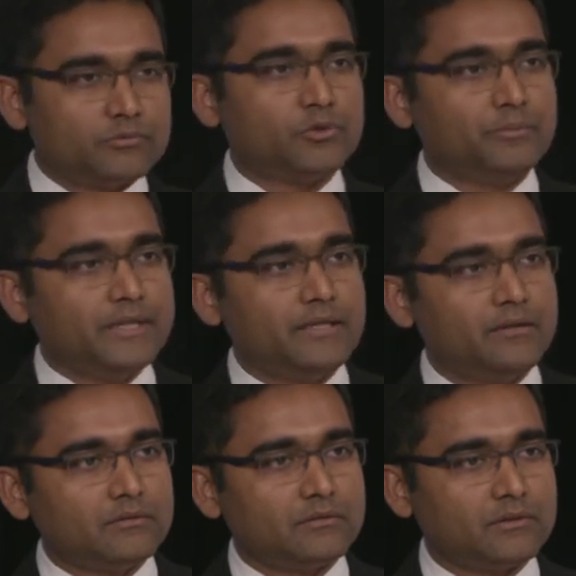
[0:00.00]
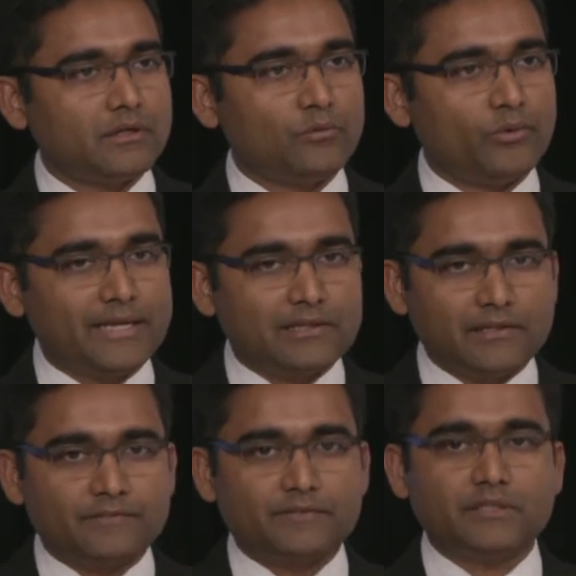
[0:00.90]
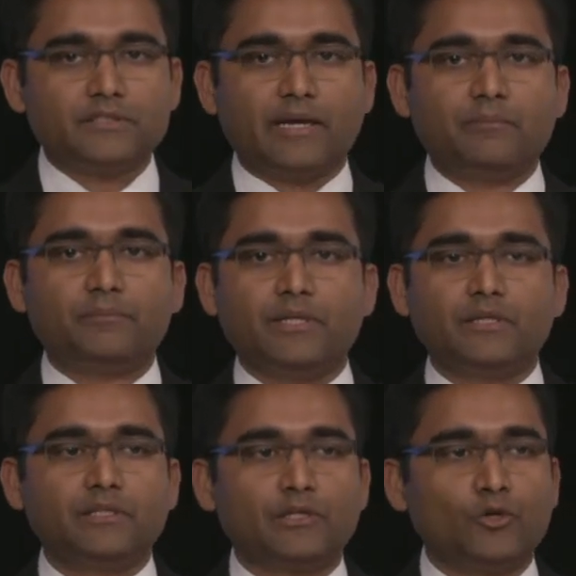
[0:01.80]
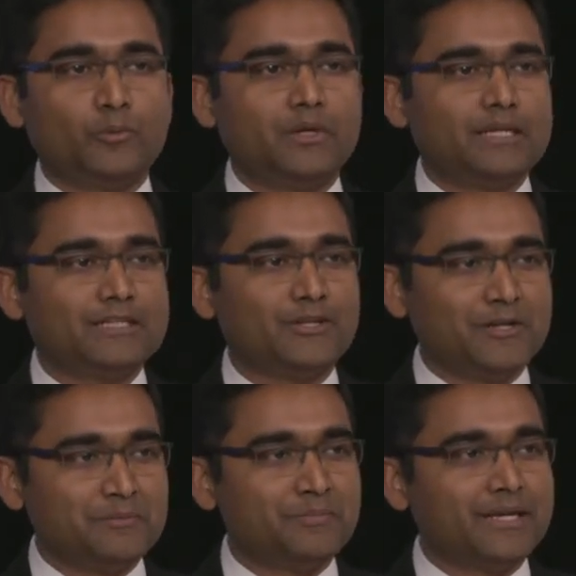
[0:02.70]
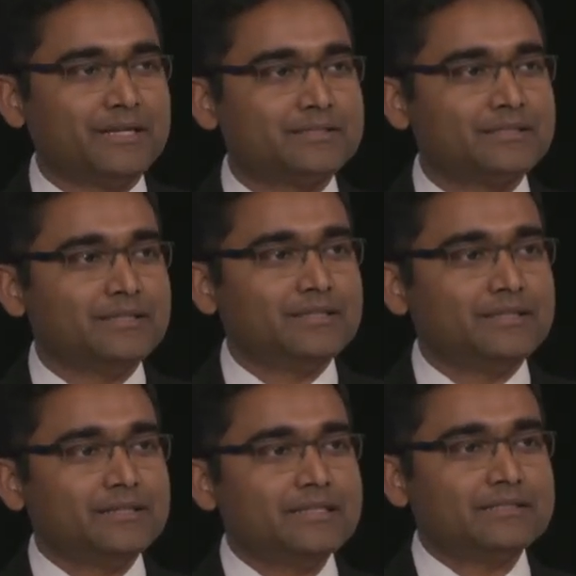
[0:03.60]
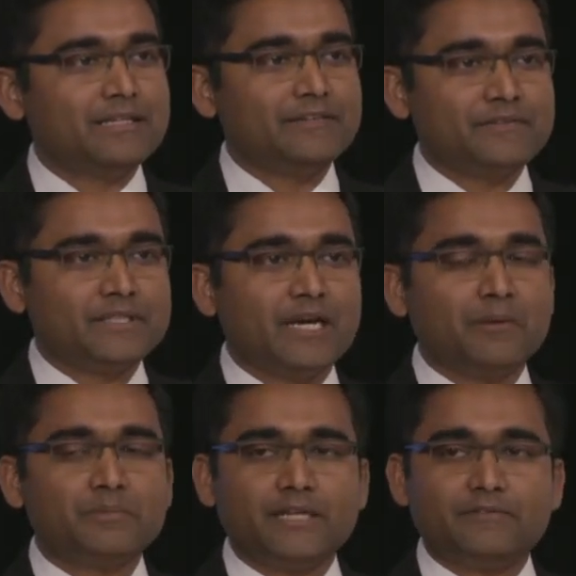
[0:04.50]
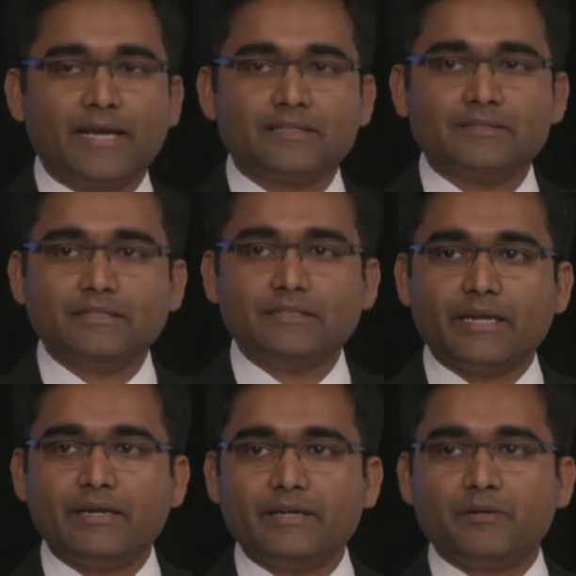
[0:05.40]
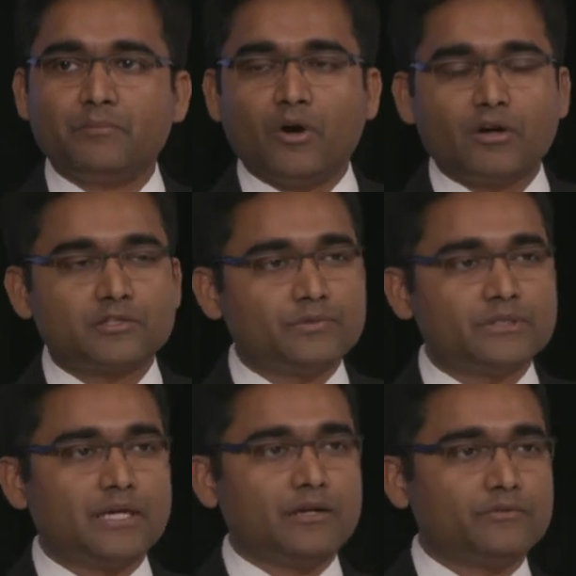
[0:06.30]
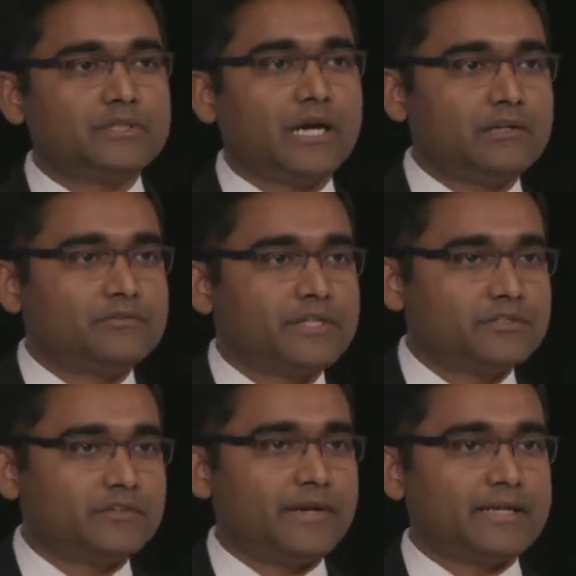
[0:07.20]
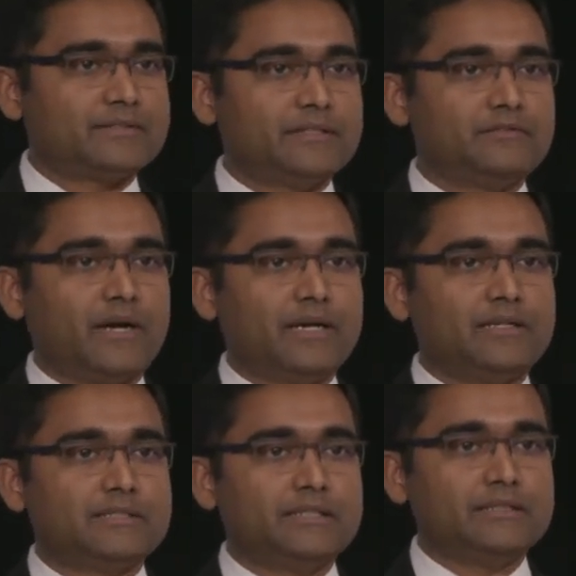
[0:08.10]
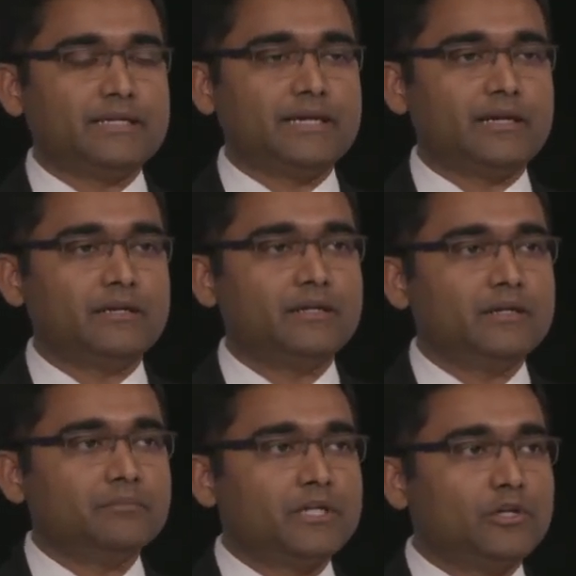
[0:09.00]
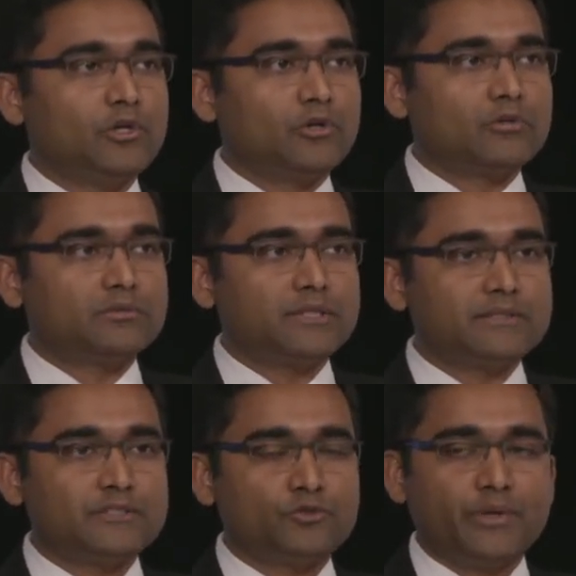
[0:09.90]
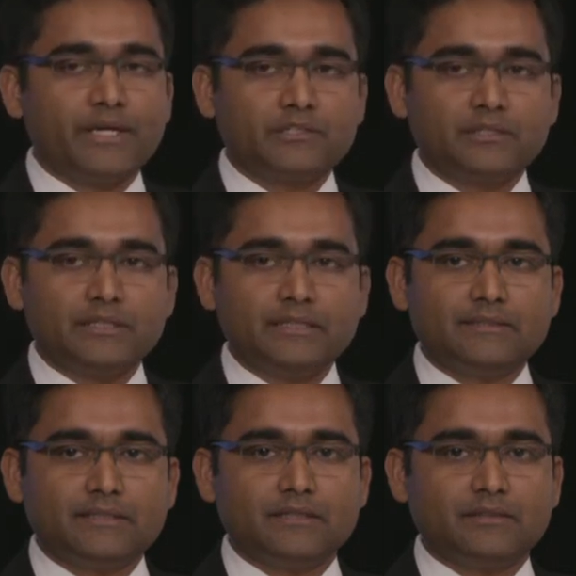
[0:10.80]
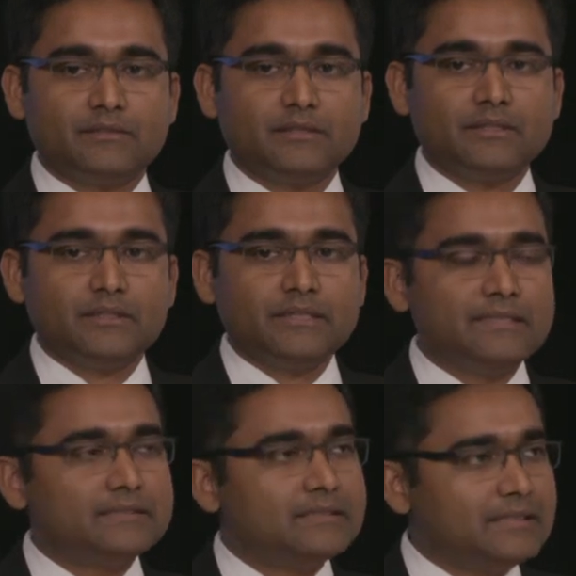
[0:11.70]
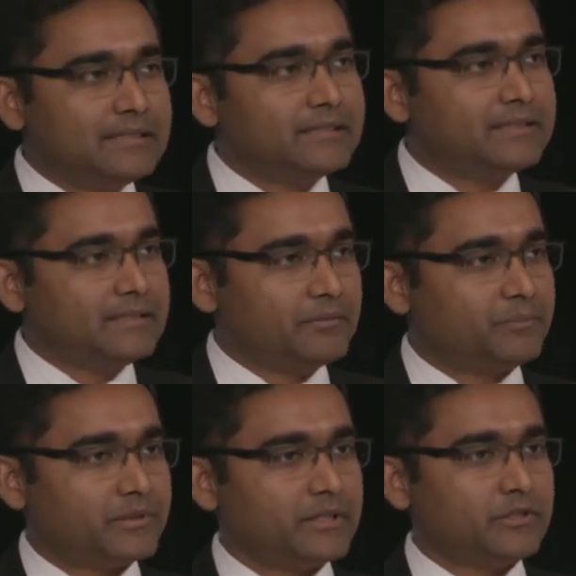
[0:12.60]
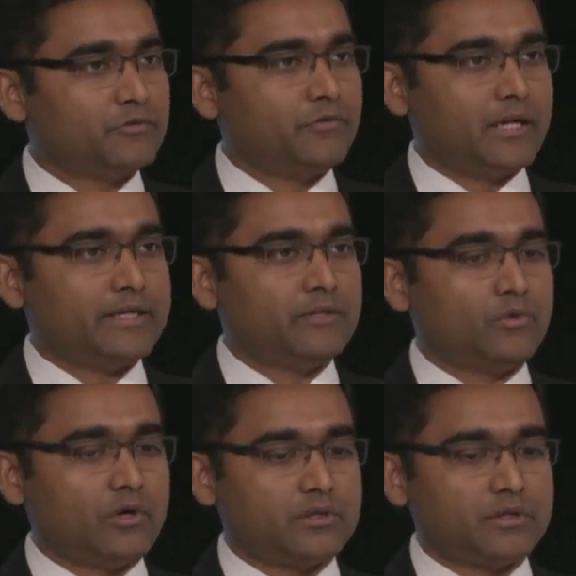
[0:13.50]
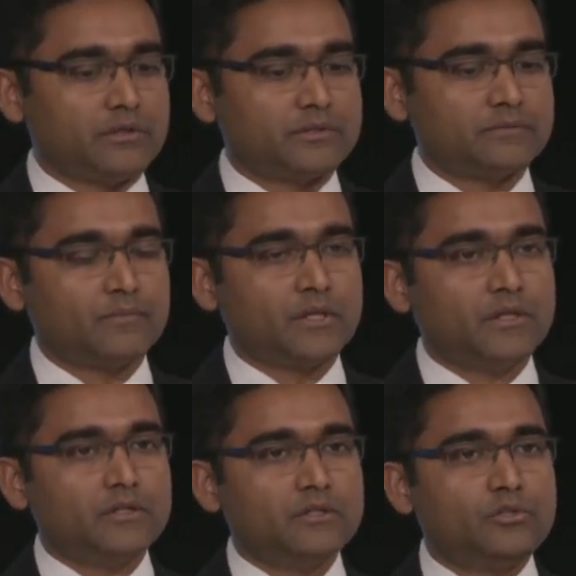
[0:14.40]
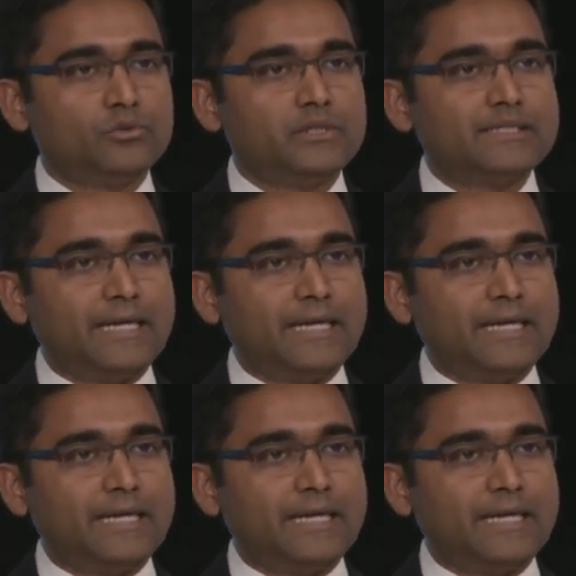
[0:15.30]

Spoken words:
to me, a weightlifting champion in the Global Health Olympics, he's lifting up that vaccine carrier box with hundreds of vaccine vials in there. But look, the situation he is in. He's knee-deep into flooded waters. To this